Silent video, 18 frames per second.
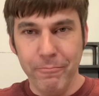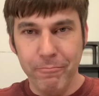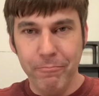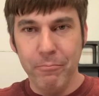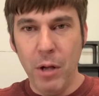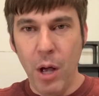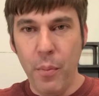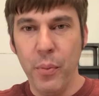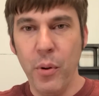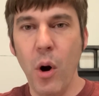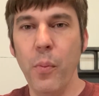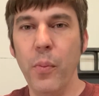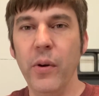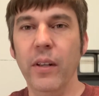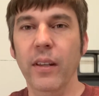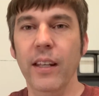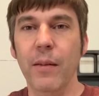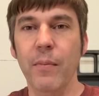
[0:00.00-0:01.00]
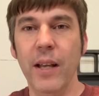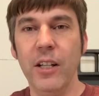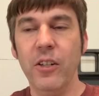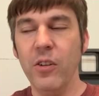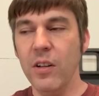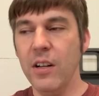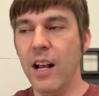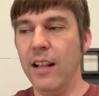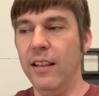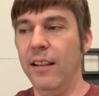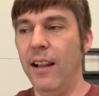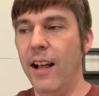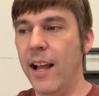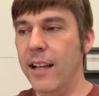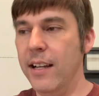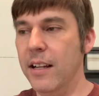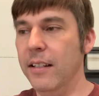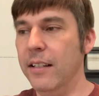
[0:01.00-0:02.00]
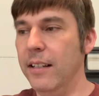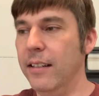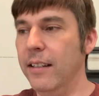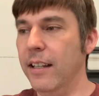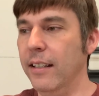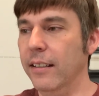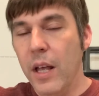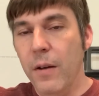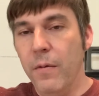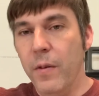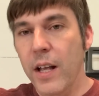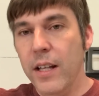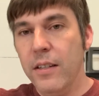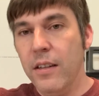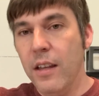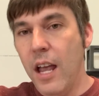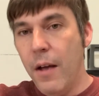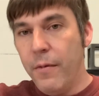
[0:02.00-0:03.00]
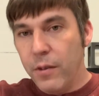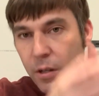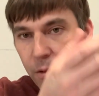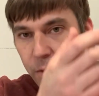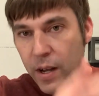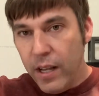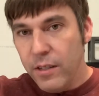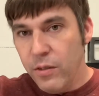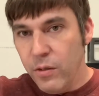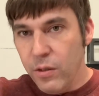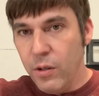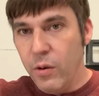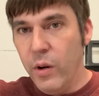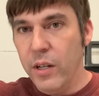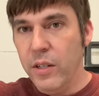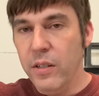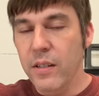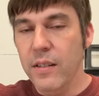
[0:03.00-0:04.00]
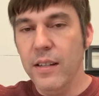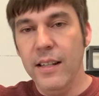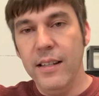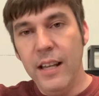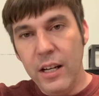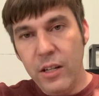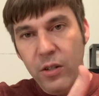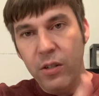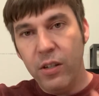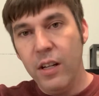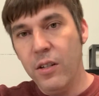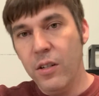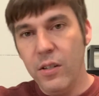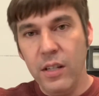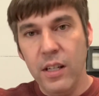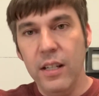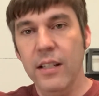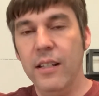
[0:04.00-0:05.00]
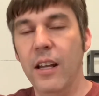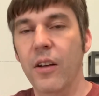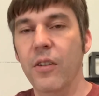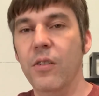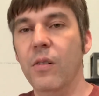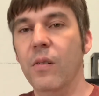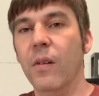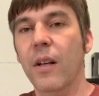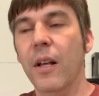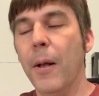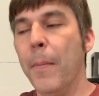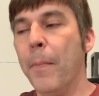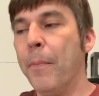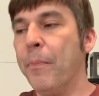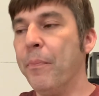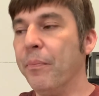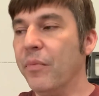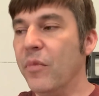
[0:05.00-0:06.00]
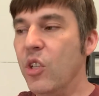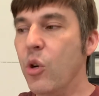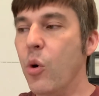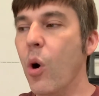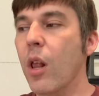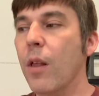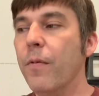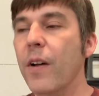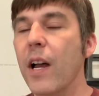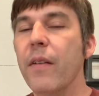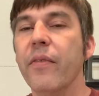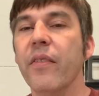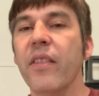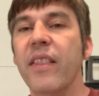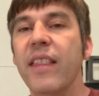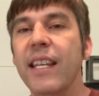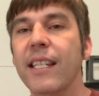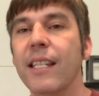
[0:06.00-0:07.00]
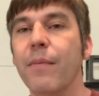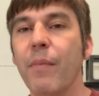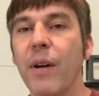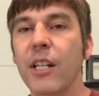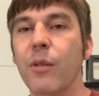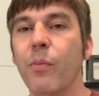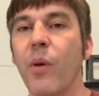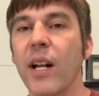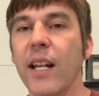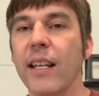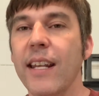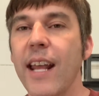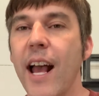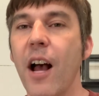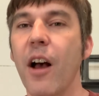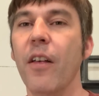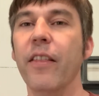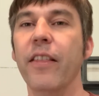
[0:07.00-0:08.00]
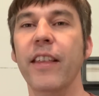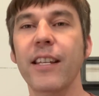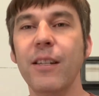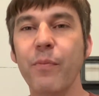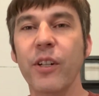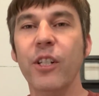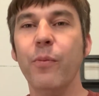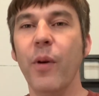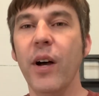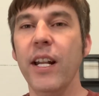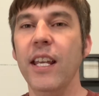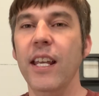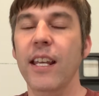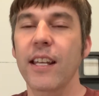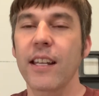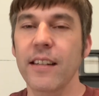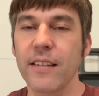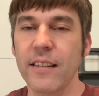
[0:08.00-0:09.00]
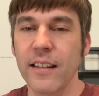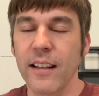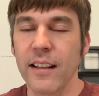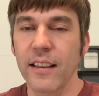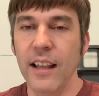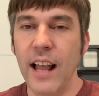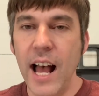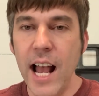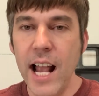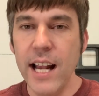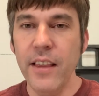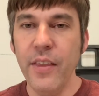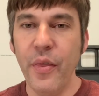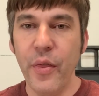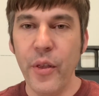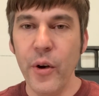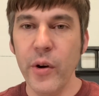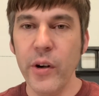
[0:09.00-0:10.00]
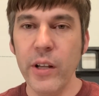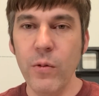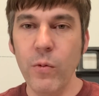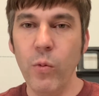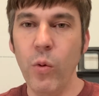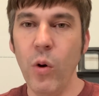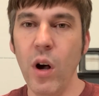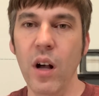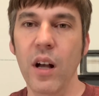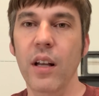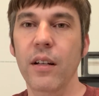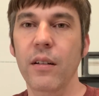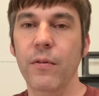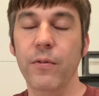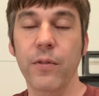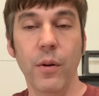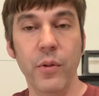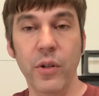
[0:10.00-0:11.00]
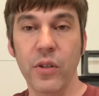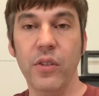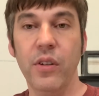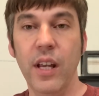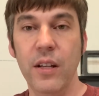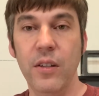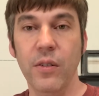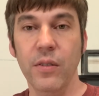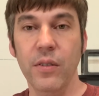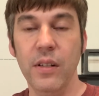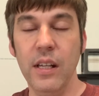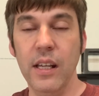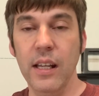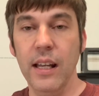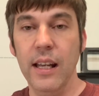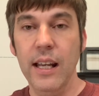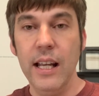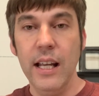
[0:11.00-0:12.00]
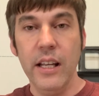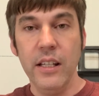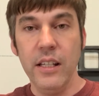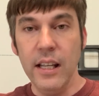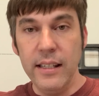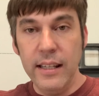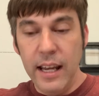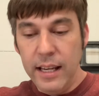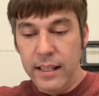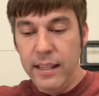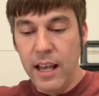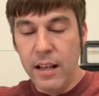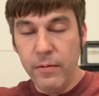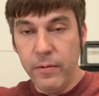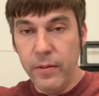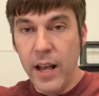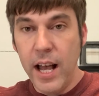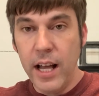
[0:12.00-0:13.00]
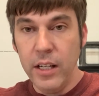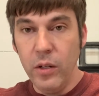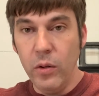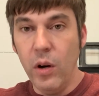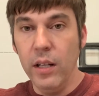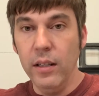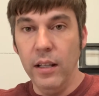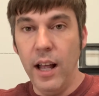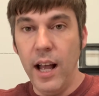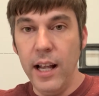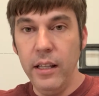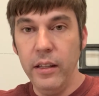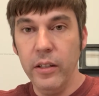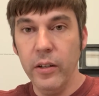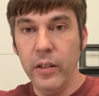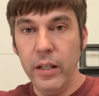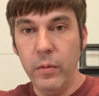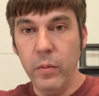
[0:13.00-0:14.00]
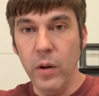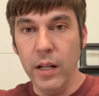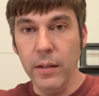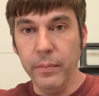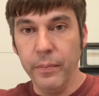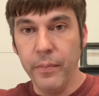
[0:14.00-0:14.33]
appropriately. Make sure you're not lying on these things. Advance, after you advance those questions, it takes your Schedule C and it tells you, you qualify for this much money. Now, this much money is line thirty-one from your Schedule C. You take that value on line thirty-one